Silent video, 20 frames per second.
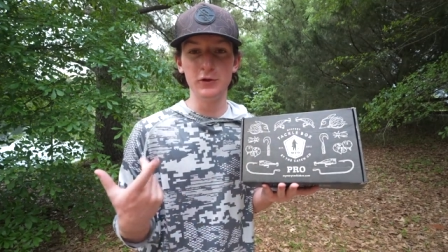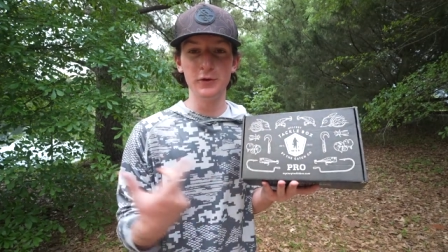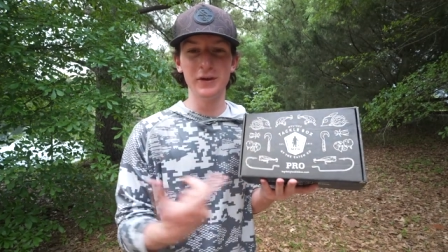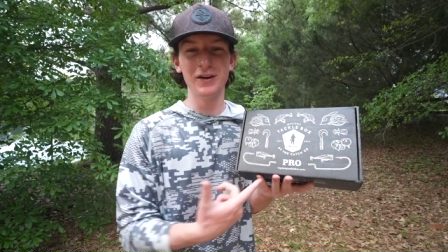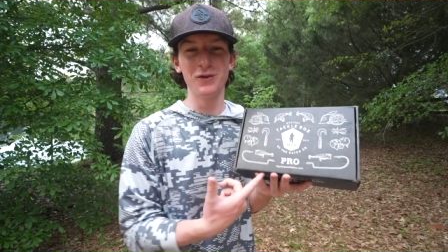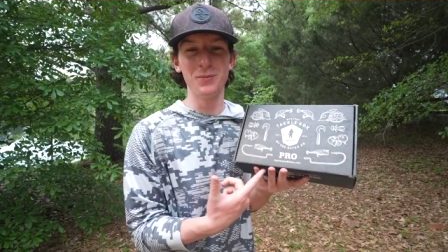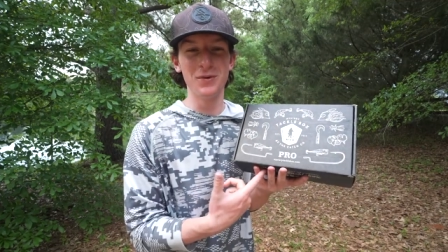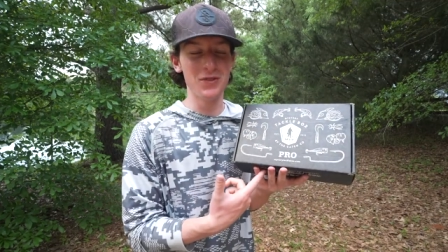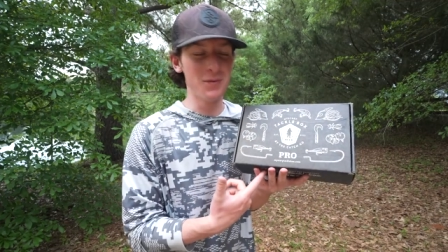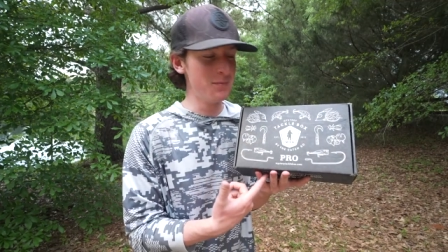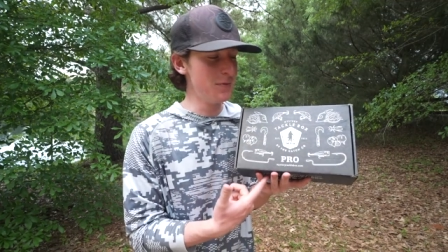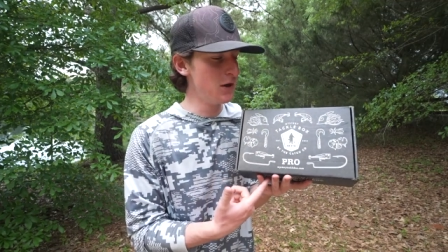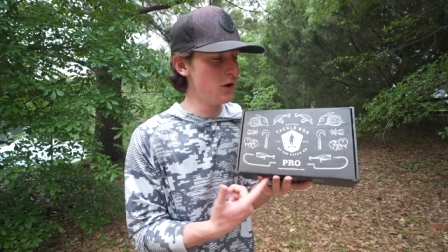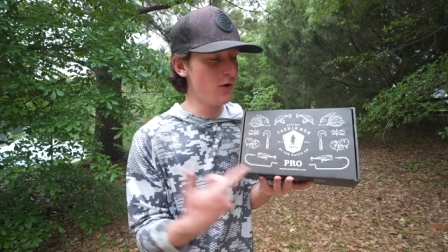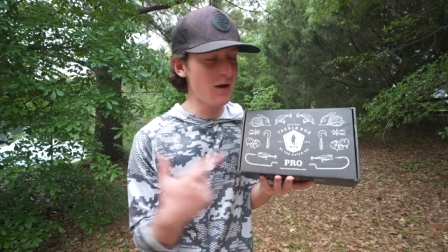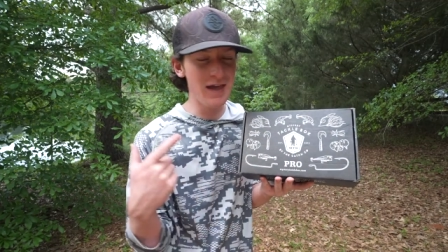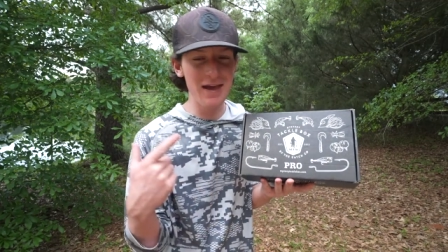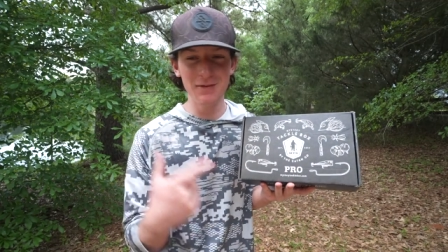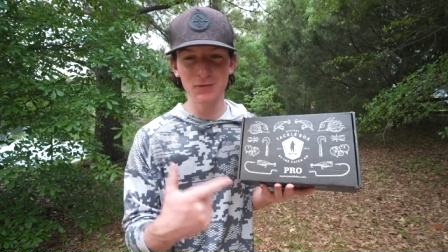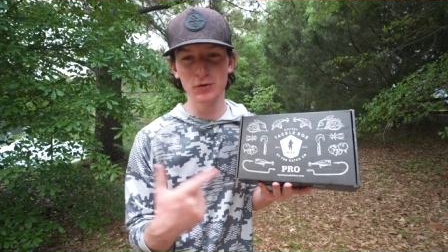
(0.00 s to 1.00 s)
You get them in the
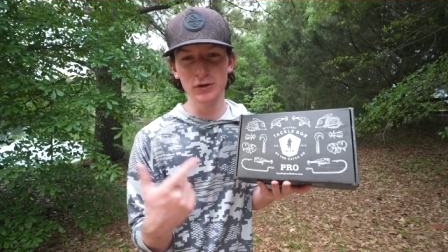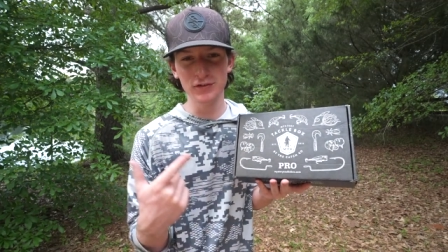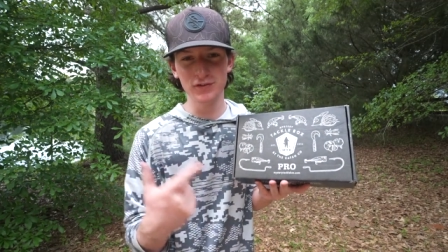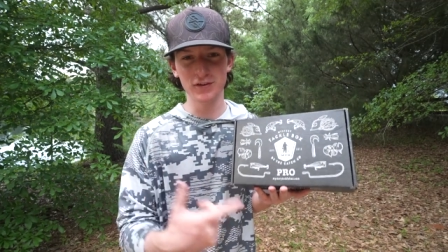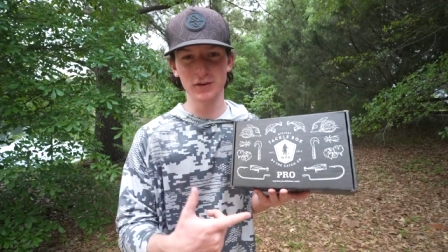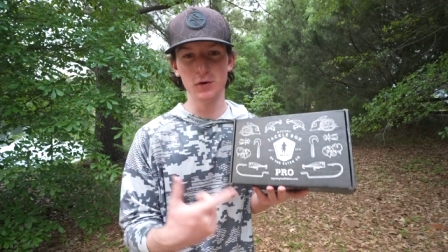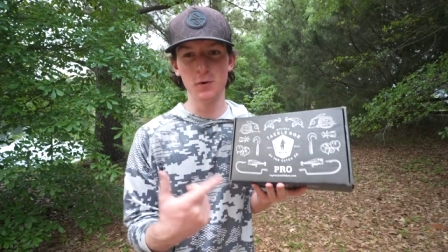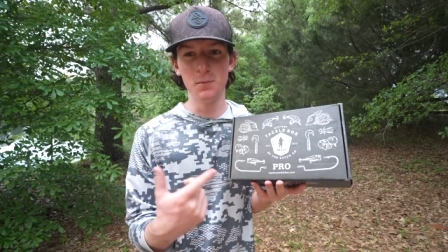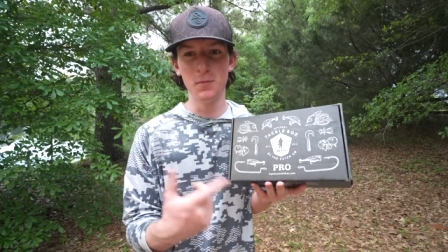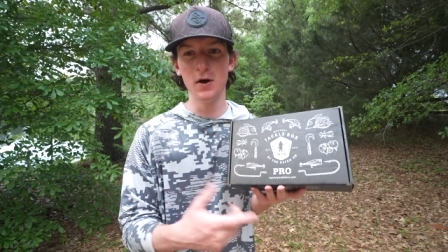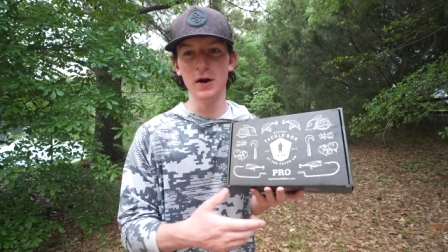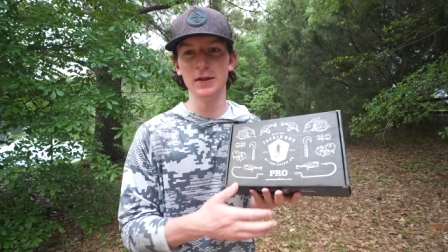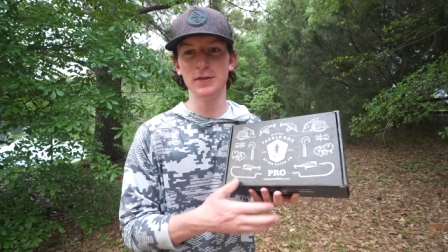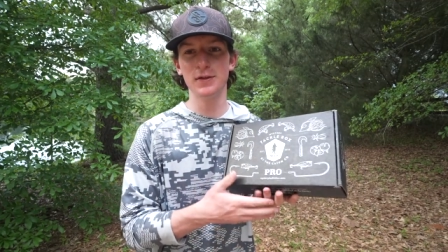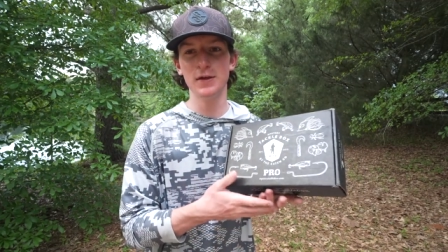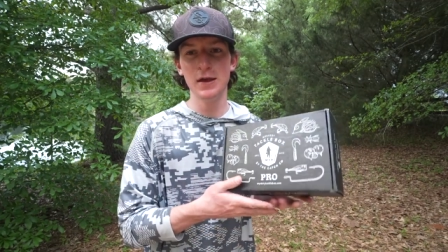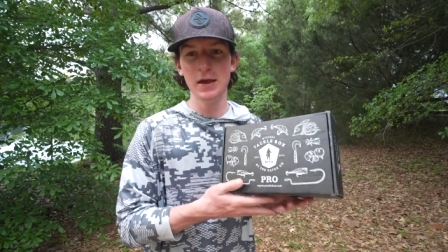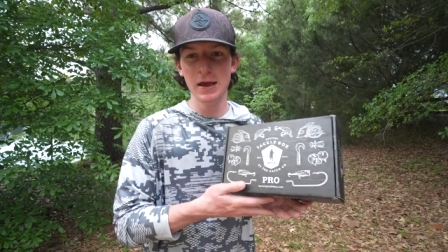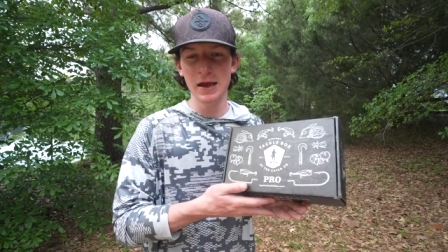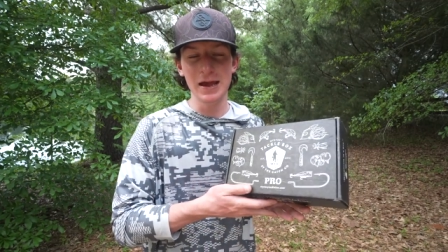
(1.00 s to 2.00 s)
mail every single month